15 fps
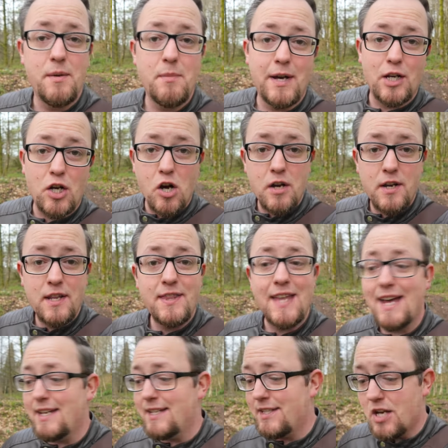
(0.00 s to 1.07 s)
in my garden
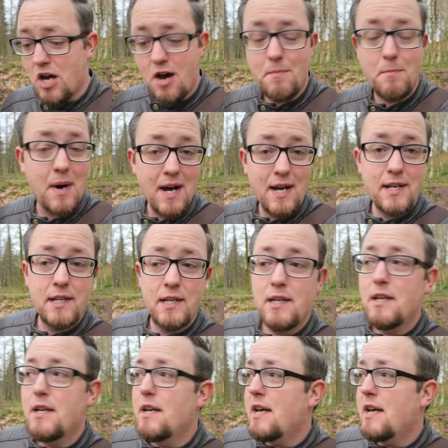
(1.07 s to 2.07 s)
that is not mine.